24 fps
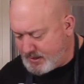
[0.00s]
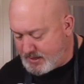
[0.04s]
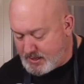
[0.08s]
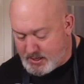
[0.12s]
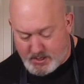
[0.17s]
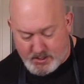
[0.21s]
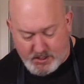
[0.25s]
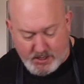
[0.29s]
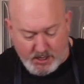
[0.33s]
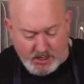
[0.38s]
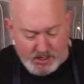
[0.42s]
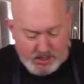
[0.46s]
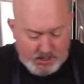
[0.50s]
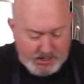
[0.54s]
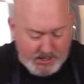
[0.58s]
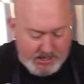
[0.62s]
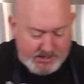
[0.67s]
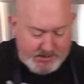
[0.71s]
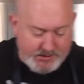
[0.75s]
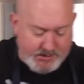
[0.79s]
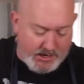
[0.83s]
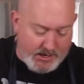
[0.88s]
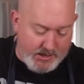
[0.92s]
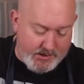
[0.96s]

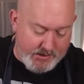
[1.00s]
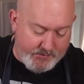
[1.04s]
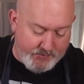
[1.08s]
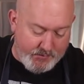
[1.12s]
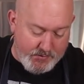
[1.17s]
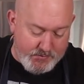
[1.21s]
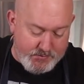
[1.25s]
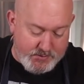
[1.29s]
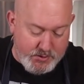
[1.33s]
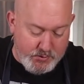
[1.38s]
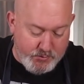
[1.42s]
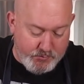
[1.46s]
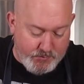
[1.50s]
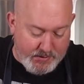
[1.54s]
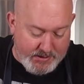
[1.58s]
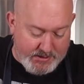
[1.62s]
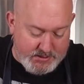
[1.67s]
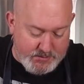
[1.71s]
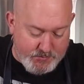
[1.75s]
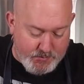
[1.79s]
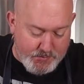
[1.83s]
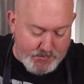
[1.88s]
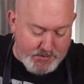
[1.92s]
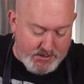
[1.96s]
If I do it right
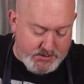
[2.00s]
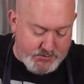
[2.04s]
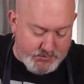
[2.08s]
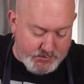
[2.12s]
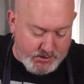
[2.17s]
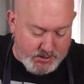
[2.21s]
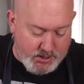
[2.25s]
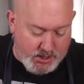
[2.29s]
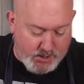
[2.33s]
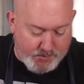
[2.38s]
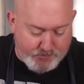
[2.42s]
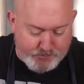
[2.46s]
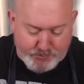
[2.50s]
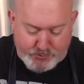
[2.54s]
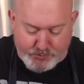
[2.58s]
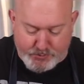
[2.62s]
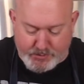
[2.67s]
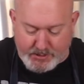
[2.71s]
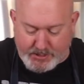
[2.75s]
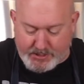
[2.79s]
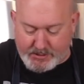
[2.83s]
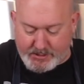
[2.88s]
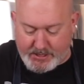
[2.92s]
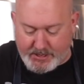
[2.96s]
into my measuring cup,
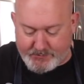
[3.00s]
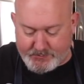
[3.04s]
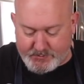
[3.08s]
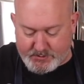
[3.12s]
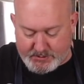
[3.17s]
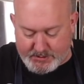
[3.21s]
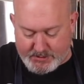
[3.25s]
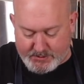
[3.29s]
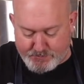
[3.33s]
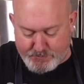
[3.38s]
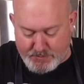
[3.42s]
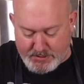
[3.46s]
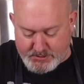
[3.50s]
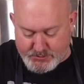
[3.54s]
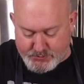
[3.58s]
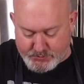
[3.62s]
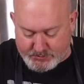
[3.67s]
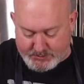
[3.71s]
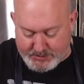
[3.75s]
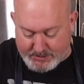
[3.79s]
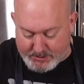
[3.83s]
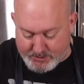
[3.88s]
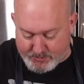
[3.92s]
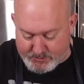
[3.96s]
I don't have to like measure
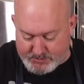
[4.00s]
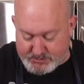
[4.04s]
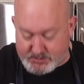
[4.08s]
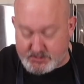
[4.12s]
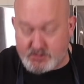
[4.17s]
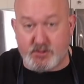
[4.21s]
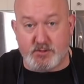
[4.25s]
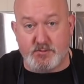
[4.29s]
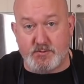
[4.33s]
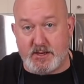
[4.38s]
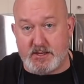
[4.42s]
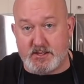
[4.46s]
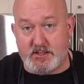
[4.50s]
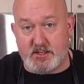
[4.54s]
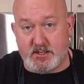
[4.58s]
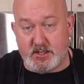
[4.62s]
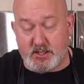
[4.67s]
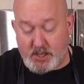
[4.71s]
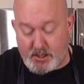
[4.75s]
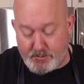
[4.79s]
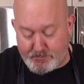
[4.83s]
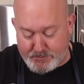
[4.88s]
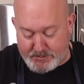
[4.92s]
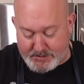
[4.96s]
it later. It just goes right into the
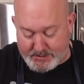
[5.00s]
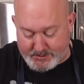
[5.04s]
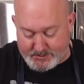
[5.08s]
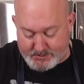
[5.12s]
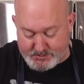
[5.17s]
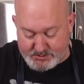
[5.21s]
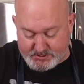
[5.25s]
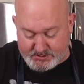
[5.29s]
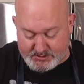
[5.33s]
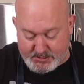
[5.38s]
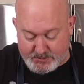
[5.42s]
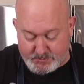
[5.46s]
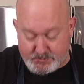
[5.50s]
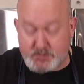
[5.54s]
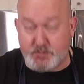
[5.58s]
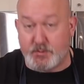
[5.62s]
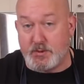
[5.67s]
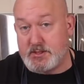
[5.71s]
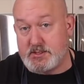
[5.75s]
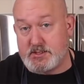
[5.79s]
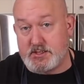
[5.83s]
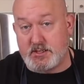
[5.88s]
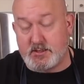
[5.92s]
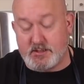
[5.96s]
cup, and I can just keep
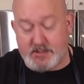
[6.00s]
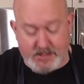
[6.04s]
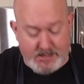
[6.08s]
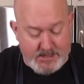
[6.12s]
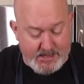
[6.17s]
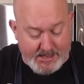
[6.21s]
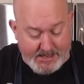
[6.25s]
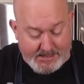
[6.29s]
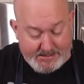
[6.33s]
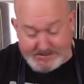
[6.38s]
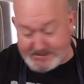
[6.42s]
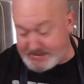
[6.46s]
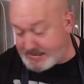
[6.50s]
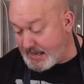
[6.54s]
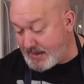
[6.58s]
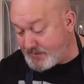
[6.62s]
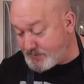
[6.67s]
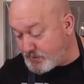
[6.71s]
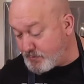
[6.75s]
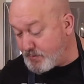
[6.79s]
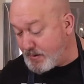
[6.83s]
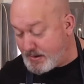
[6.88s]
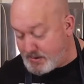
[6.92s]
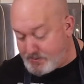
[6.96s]
squeezing until I have
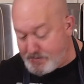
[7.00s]
the right